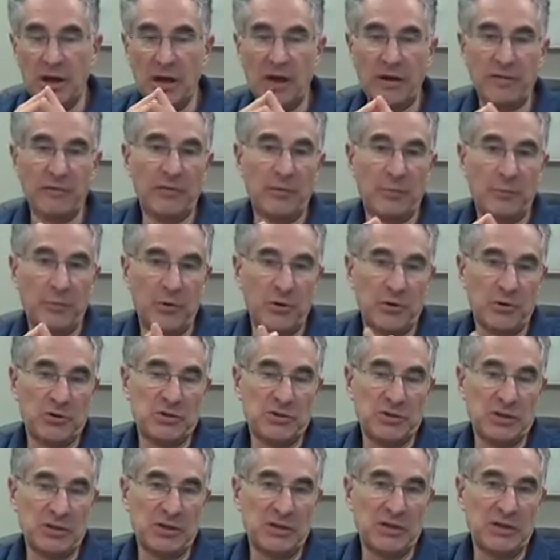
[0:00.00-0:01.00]
of the
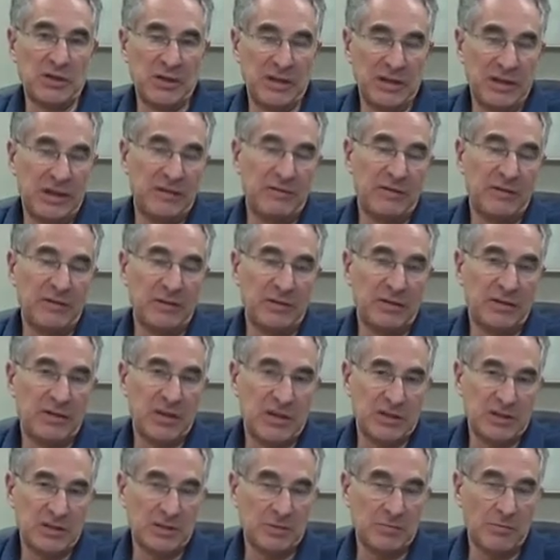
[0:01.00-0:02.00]
person giving the
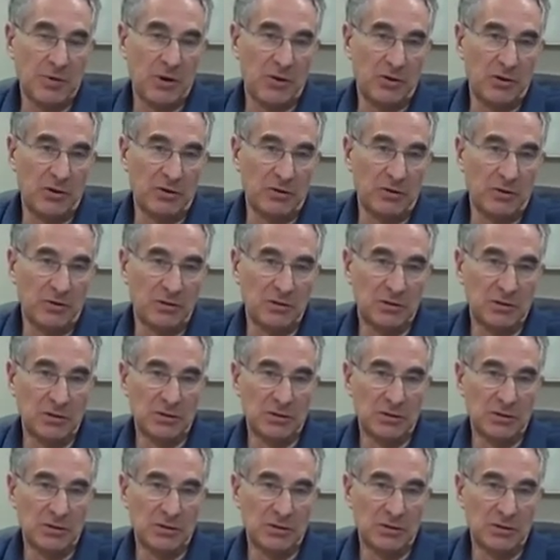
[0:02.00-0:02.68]
testimonial.